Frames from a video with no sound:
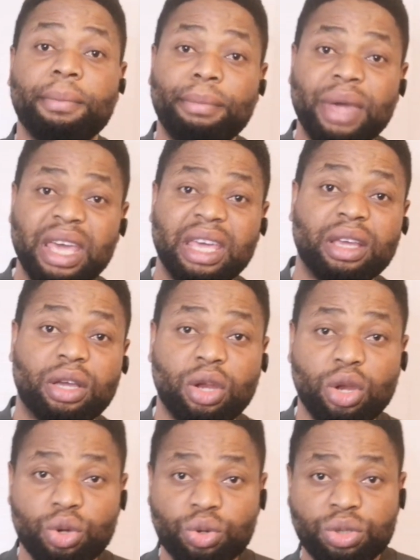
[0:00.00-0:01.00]
may
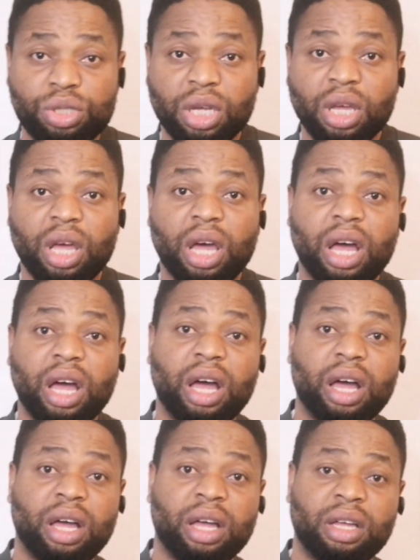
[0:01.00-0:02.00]
include
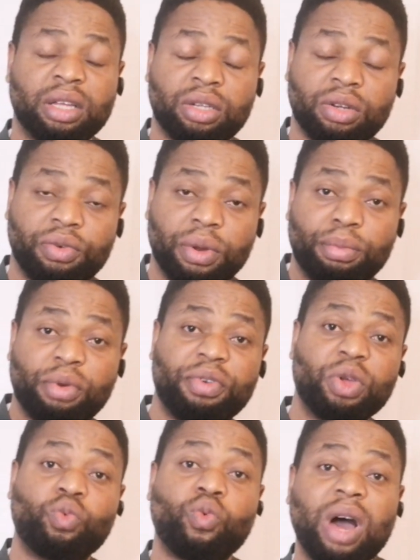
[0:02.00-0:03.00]

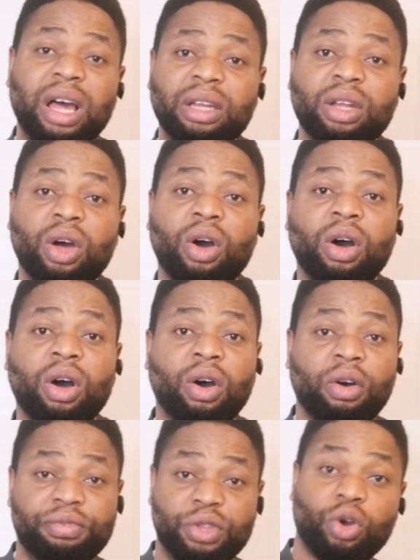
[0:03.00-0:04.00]
removing one
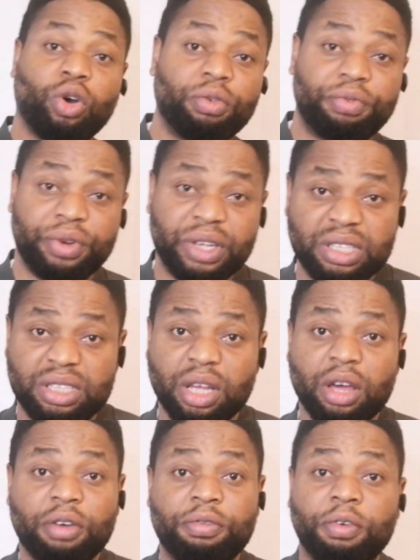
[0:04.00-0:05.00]
of the ovaries
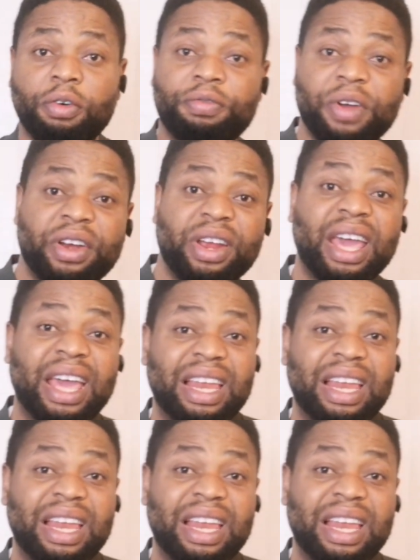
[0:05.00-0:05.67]
for very